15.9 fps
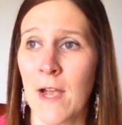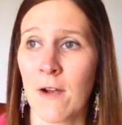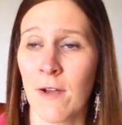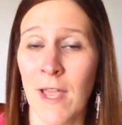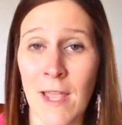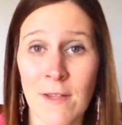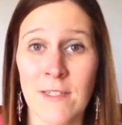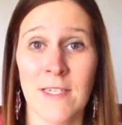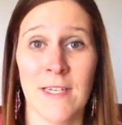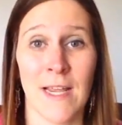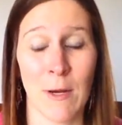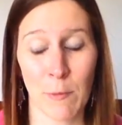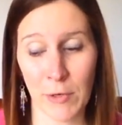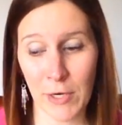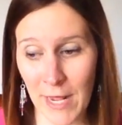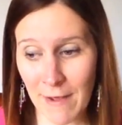okay,
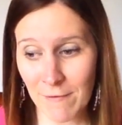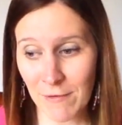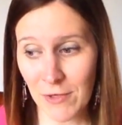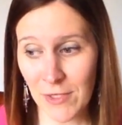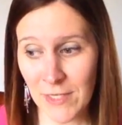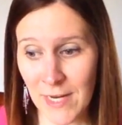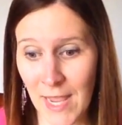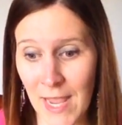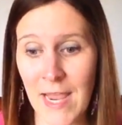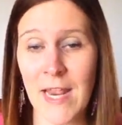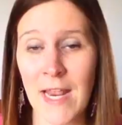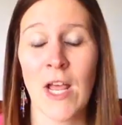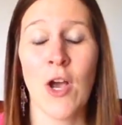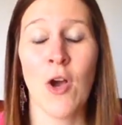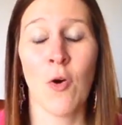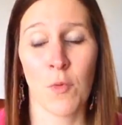tonight we're going to have a good
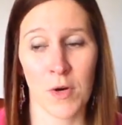night.